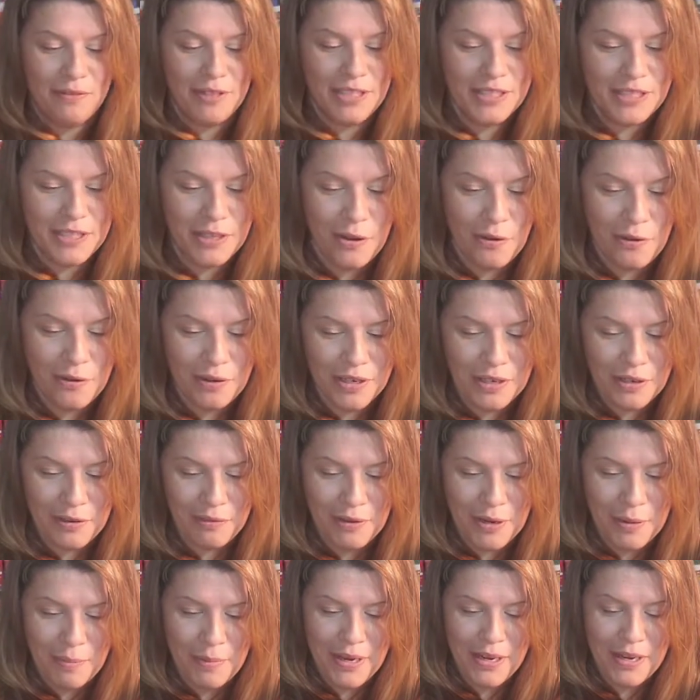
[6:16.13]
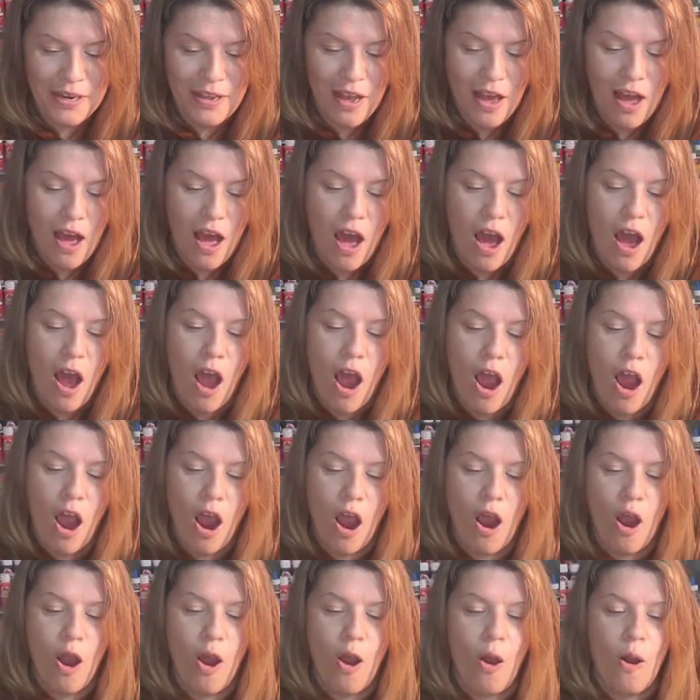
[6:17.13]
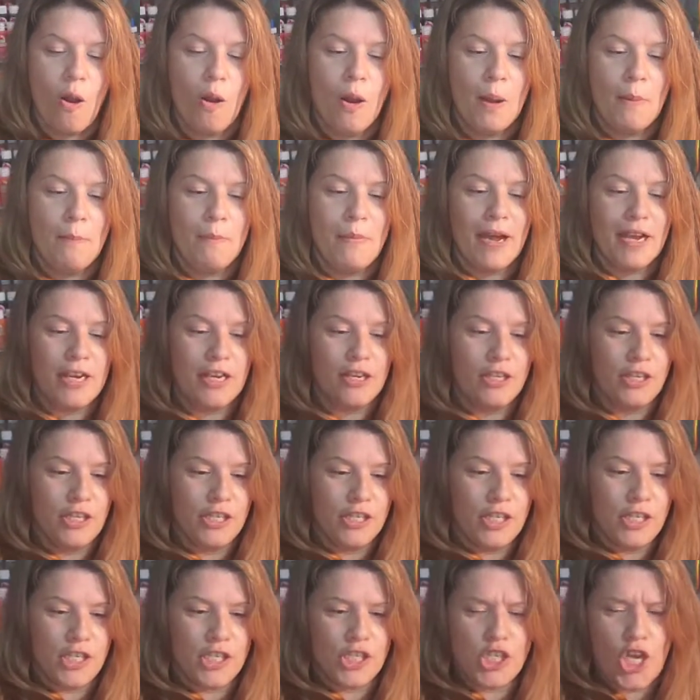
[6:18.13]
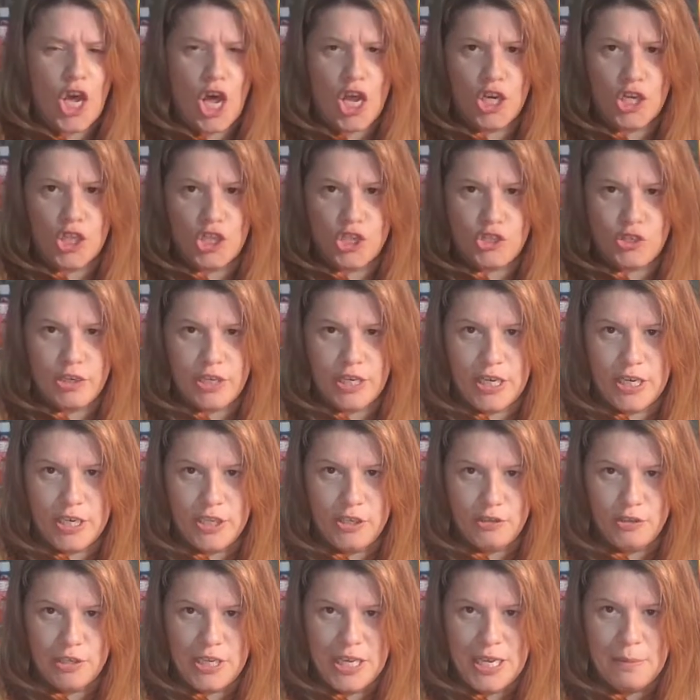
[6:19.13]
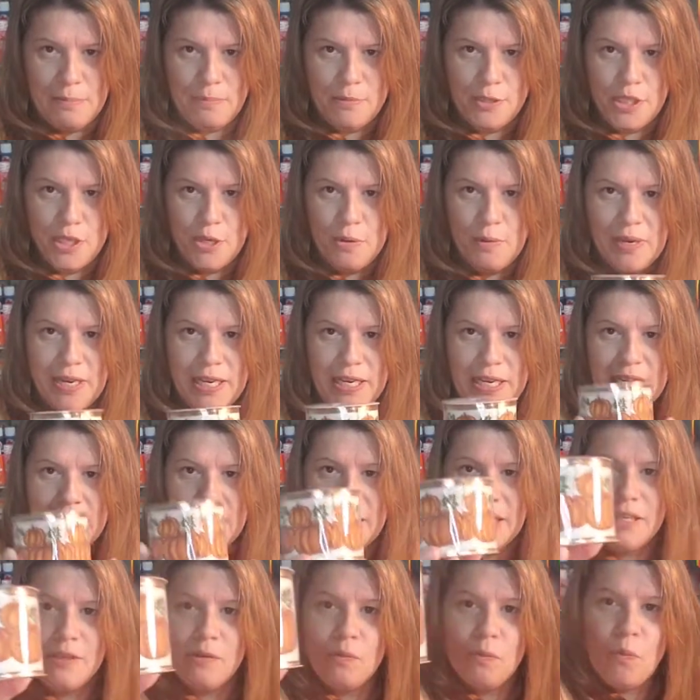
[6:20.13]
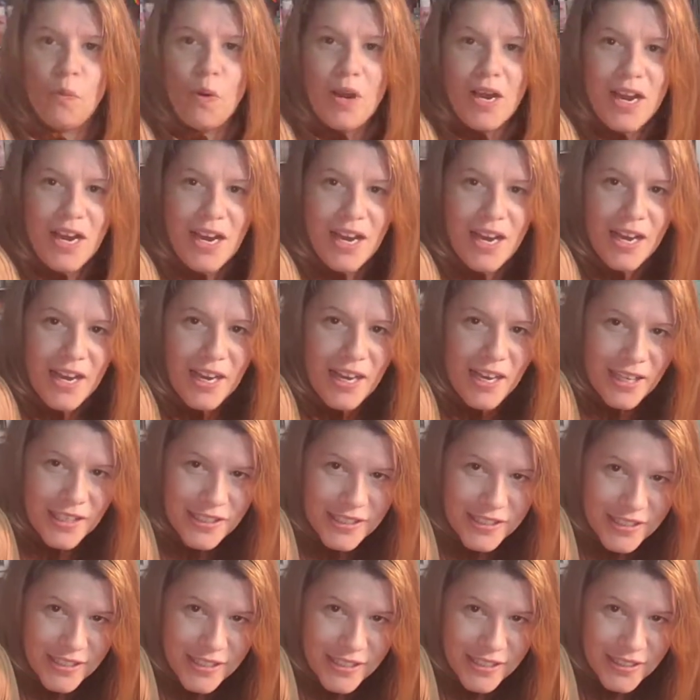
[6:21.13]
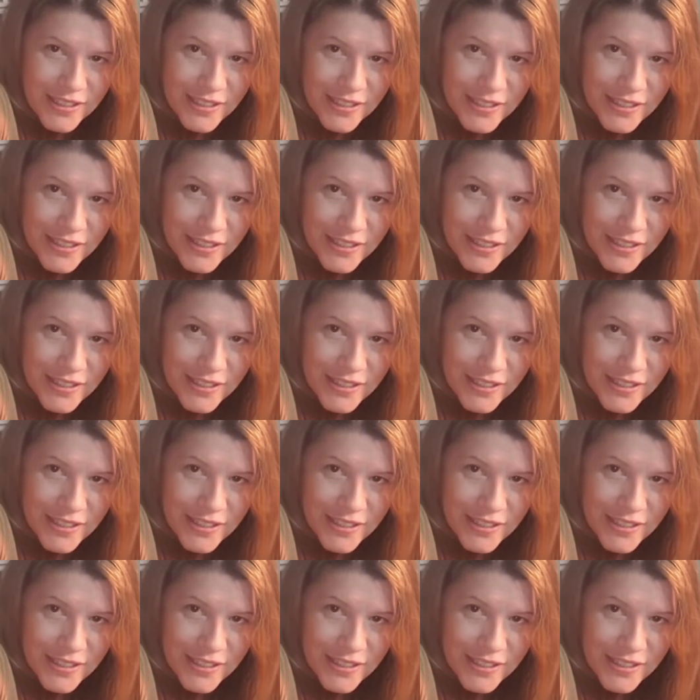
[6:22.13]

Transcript: Let's go to ribbon. Oh my goodness, Dollar Tree, you keep doing it. What?